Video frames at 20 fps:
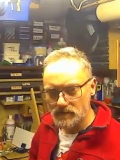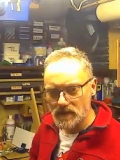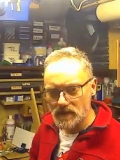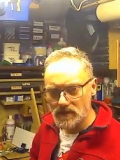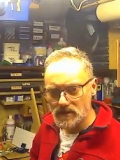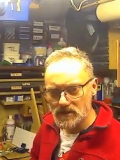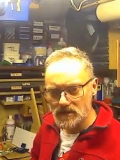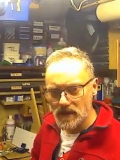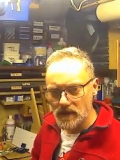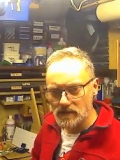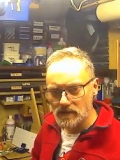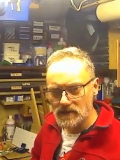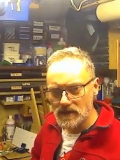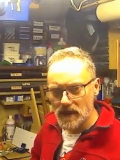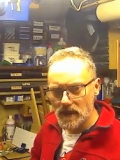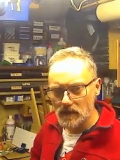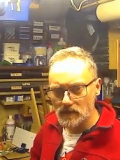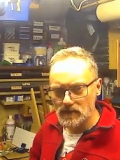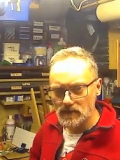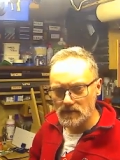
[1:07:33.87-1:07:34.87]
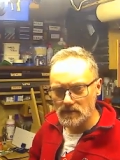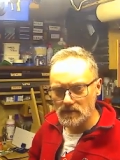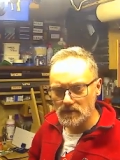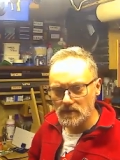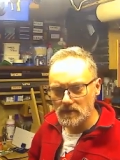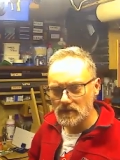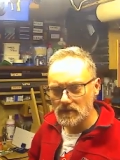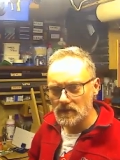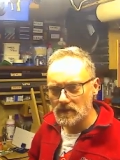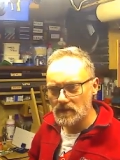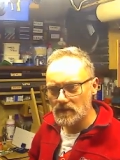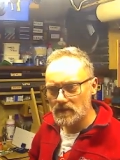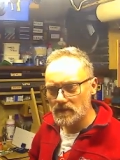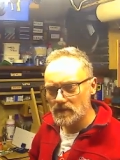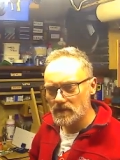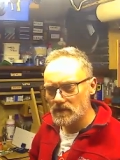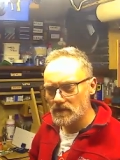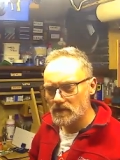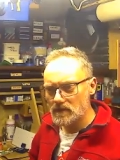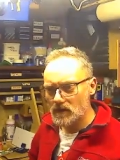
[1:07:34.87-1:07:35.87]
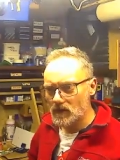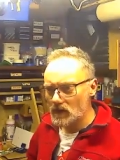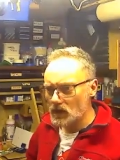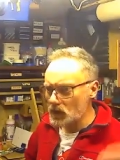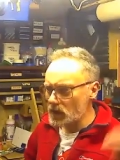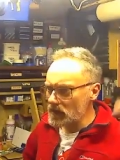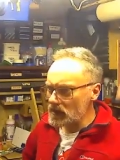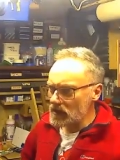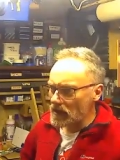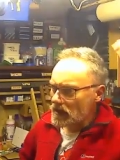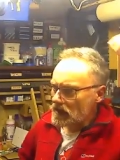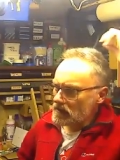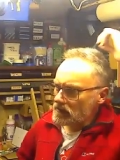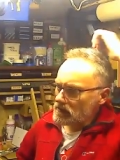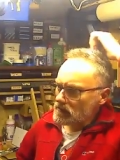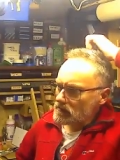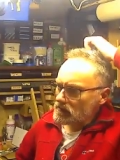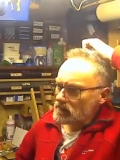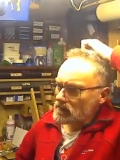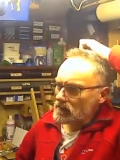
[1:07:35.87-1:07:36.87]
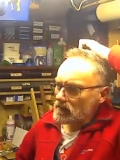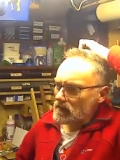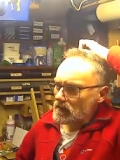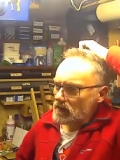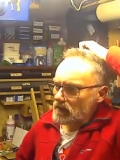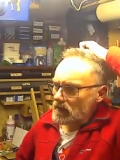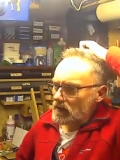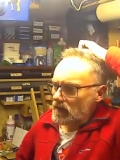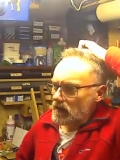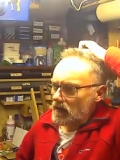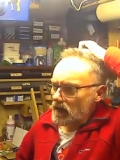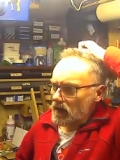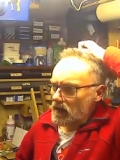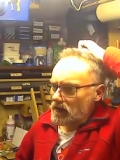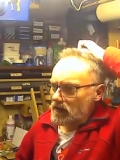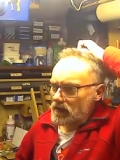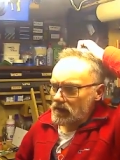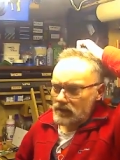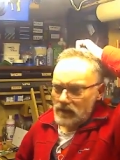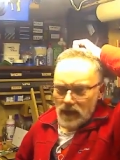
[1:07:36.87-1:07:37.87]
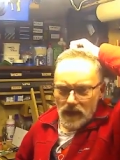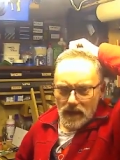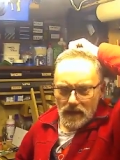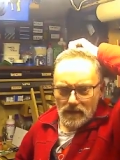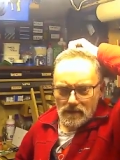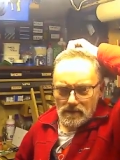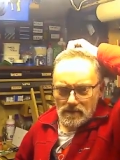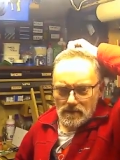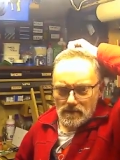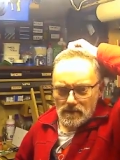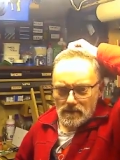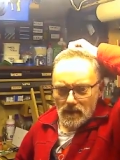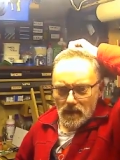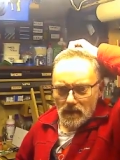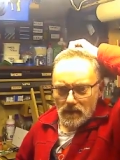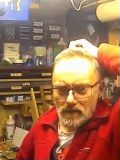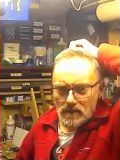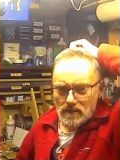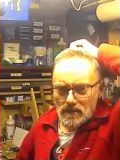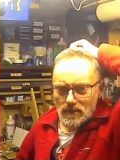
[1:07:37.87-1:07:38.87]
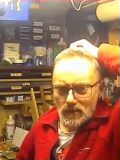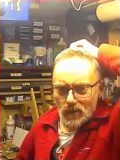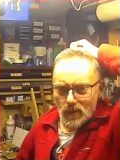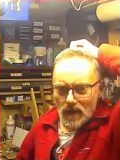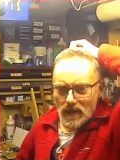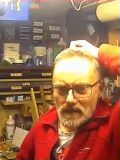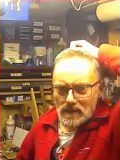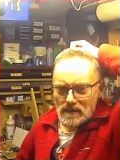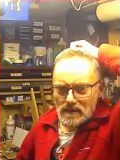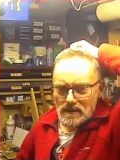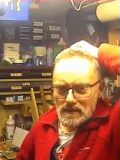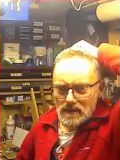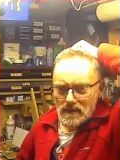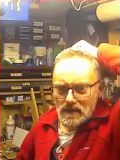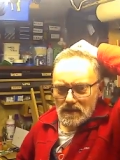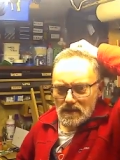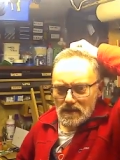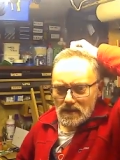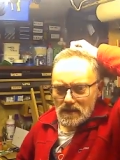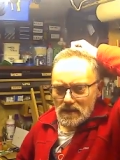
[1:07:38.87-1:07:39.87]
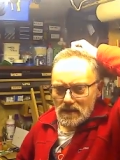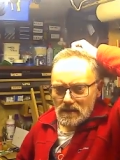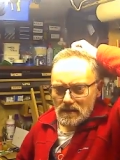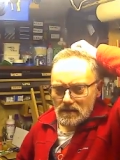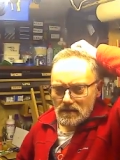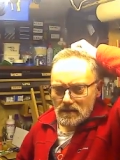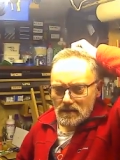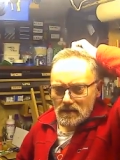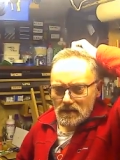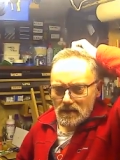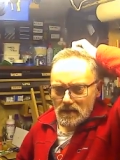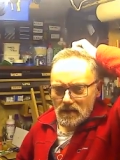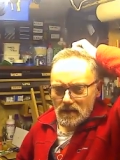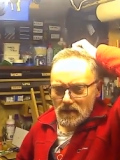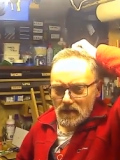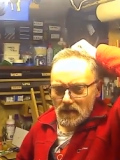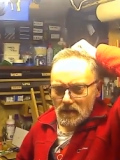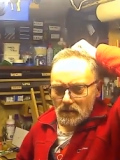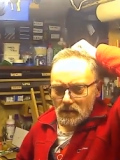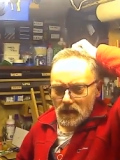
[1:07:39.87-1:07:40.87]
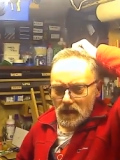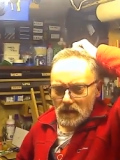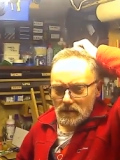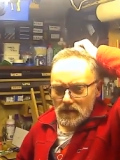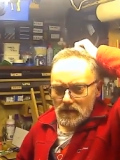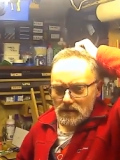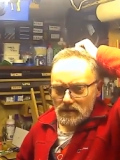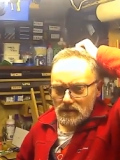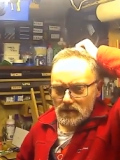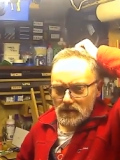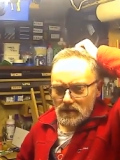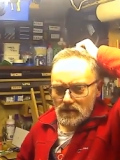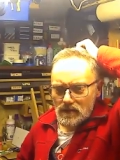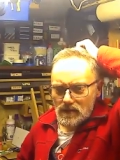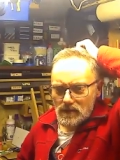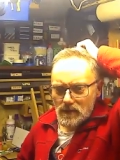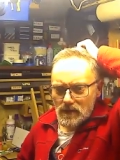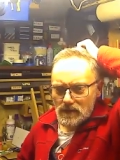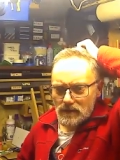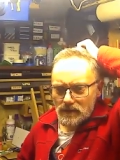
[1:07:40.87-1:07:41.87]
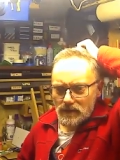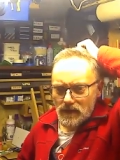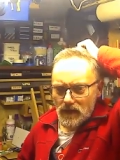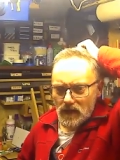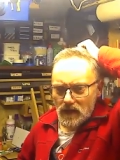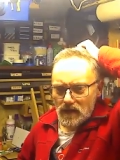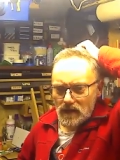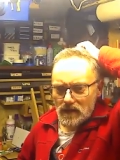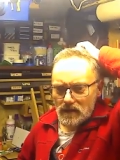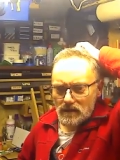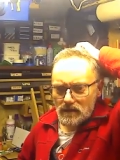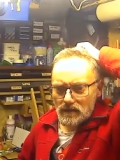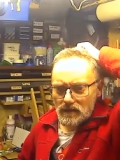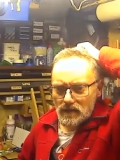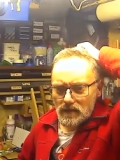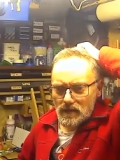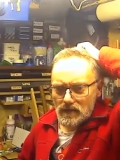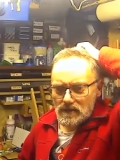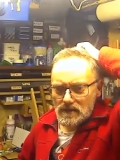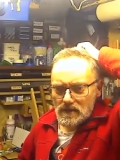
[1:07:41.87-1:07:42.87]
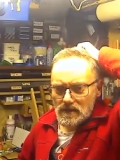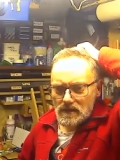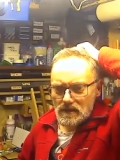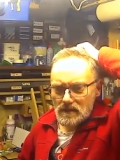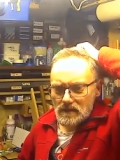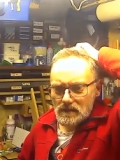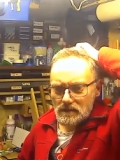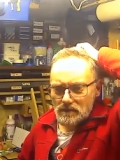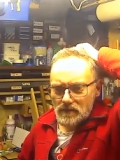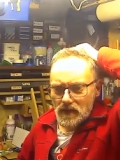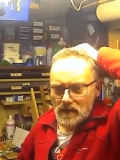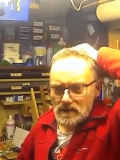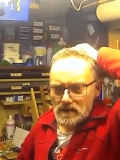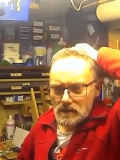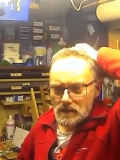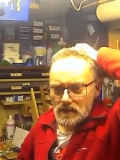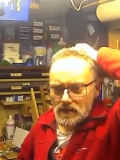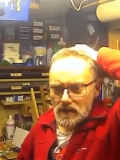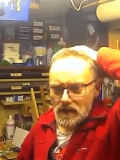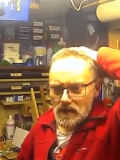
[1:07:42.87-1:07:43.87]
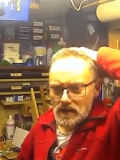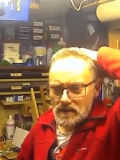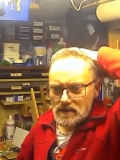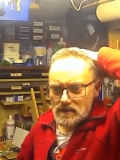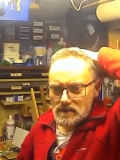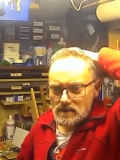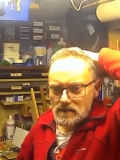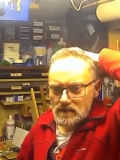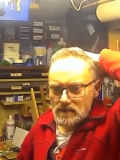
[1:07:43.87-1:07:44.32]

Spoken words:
me a shout out on the weekend. I think I've gained like 20, maybe even 25, 30 in the past couple of days.